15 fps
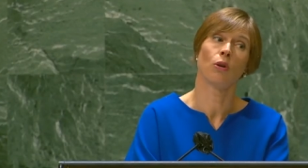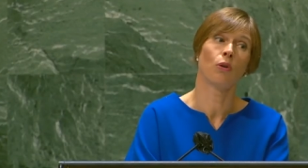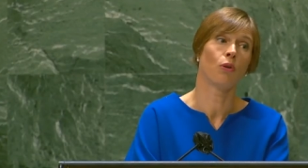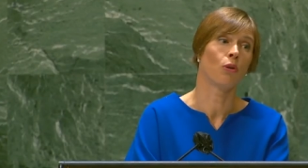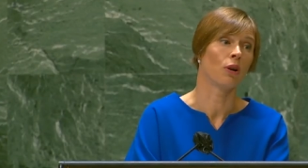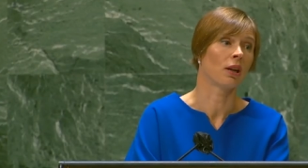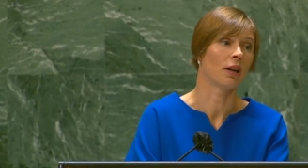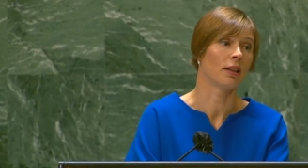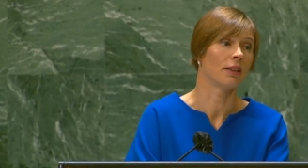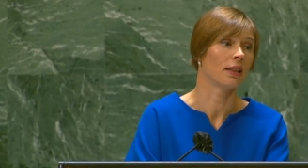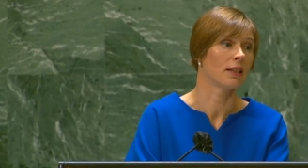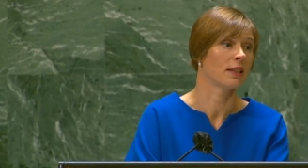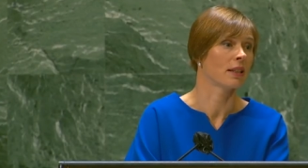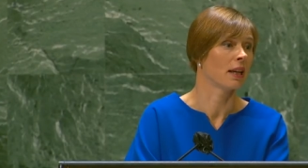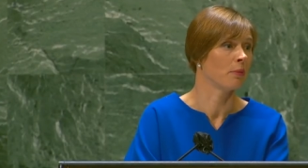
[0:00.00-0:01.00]
All
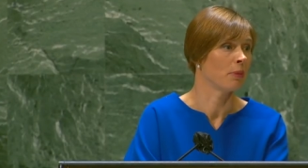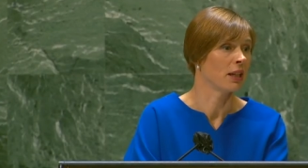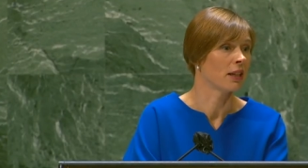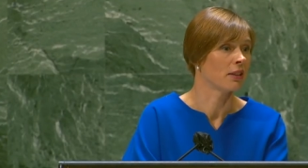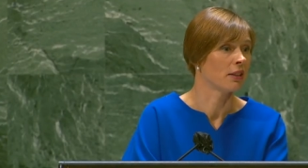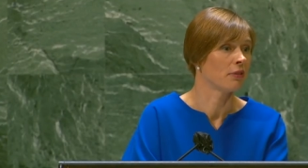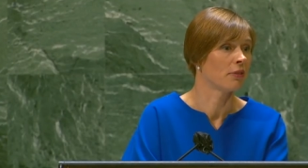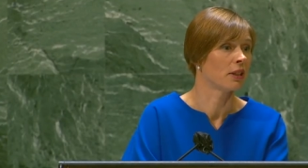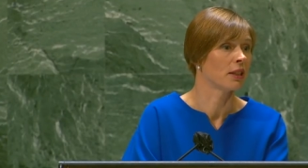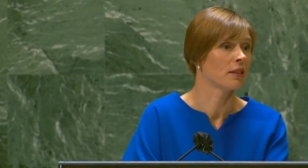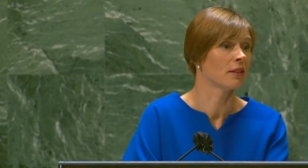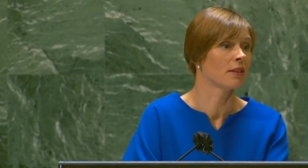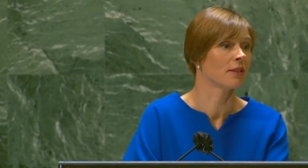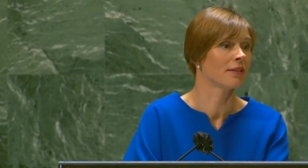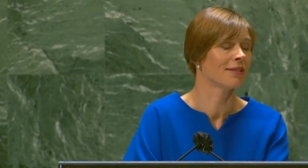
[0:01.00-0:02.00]
countries can make a
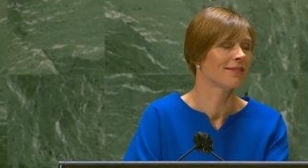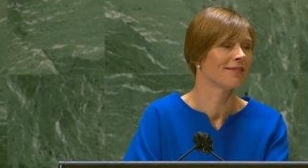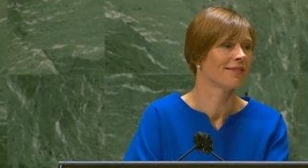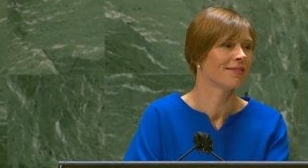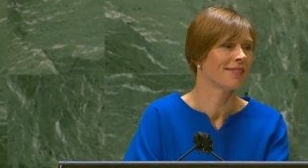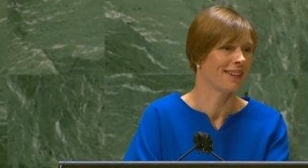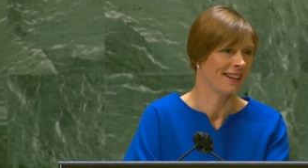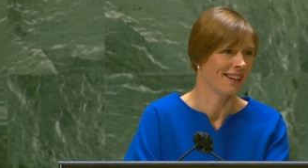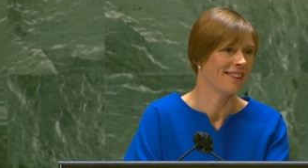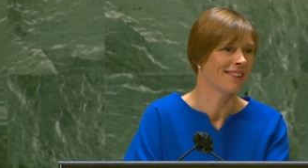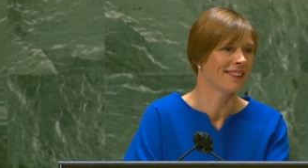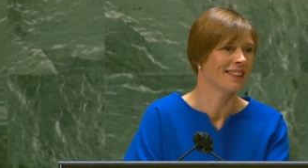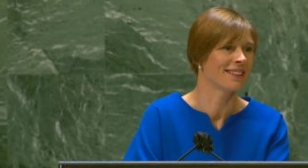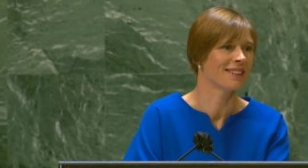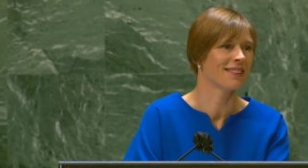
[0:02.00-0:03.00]
difference,
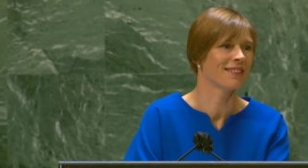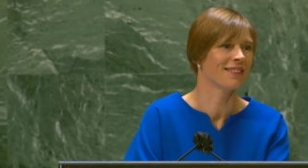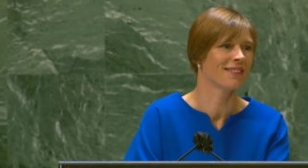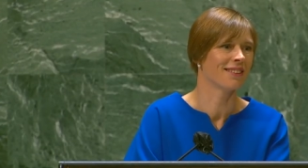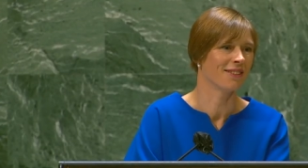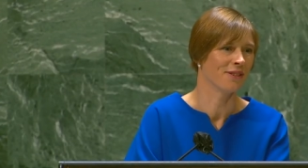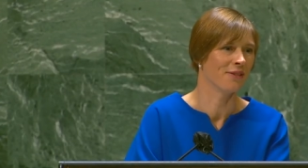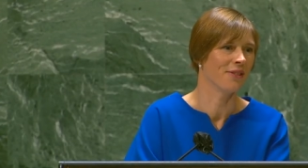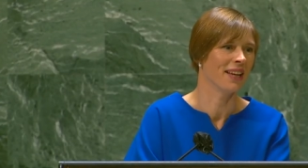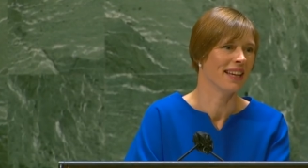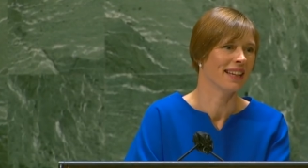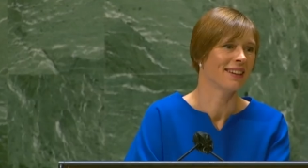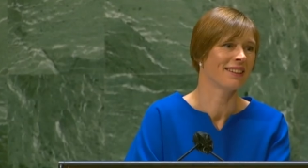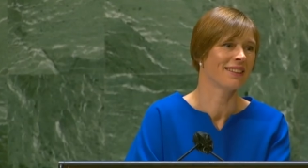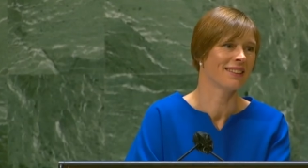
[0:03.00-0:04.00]
regardless of
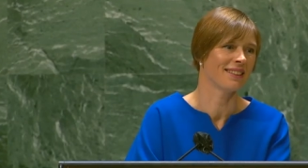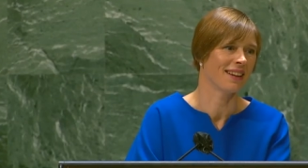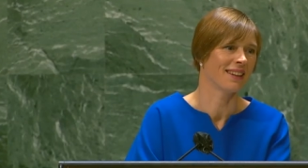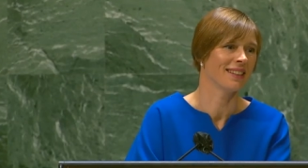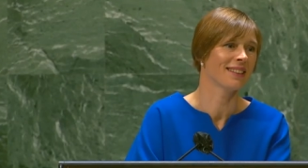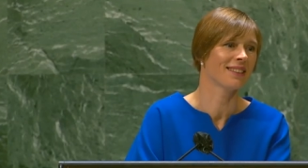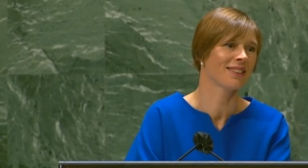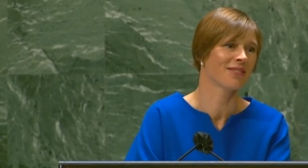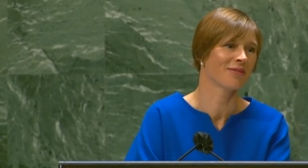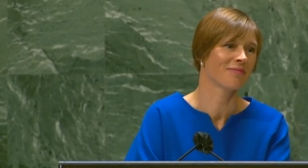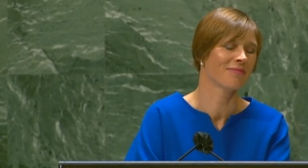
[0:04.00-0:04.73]
their size